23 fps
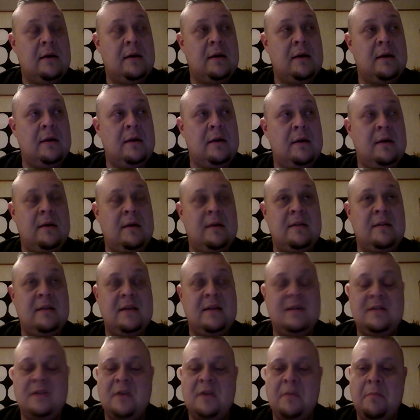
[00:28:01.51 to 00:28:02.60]
in,
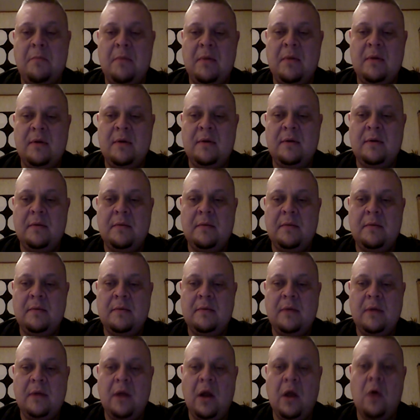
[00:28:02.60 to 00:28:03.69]
in some uh,
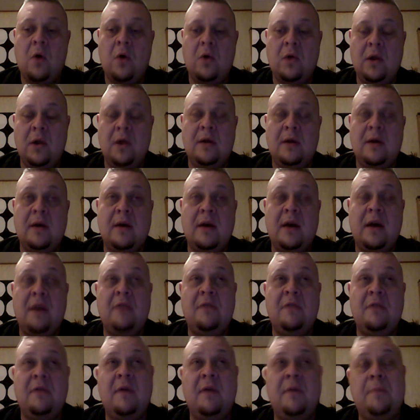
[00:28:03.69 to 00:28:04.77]
local uh, kind
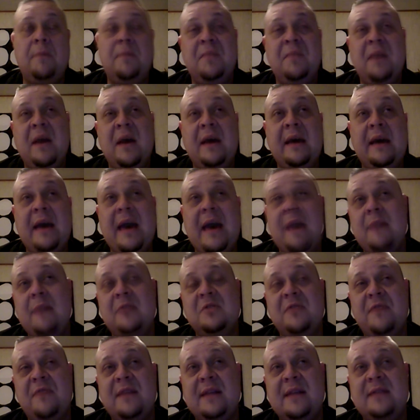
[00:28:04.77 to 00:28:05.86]
of uh,
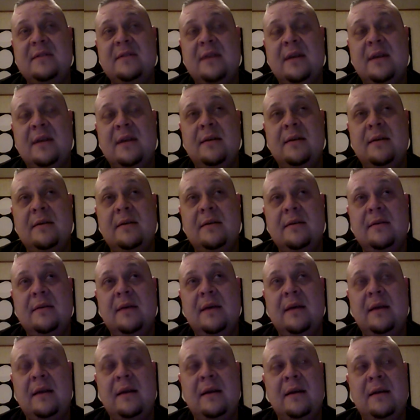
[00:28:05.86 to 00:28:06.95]
games events and,
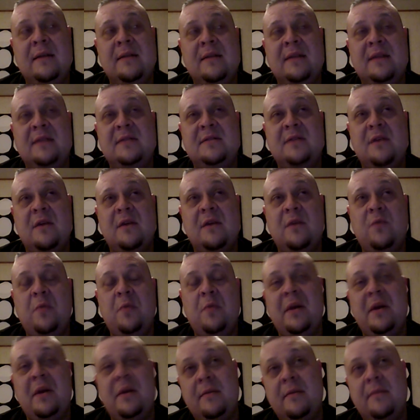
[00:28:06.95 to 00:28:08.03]
and, and that stuff, we've
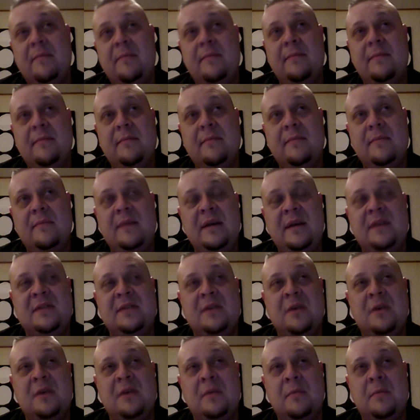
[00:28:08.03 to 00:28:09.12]
been in
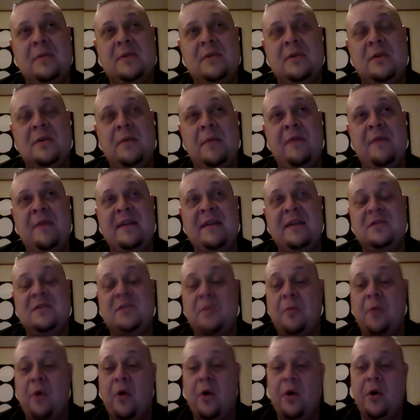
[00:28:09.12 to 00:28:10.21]
some some events
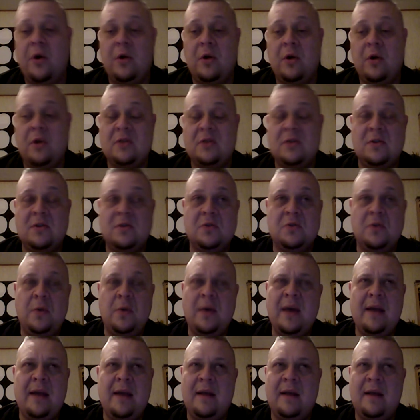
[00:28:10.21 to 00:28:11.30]
abroad also. So we
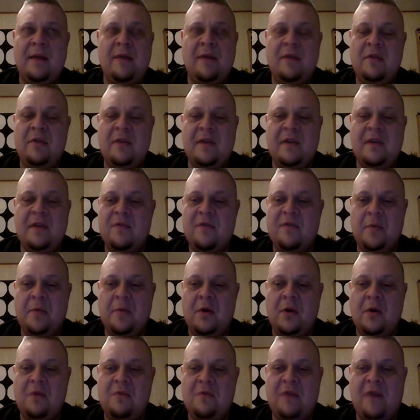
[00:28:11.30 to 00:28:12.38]
get uh, everything from
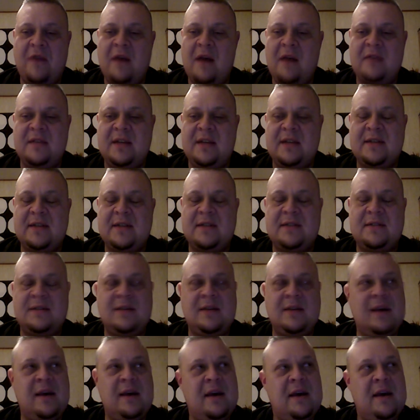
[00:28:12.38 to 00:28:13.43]
you know five, six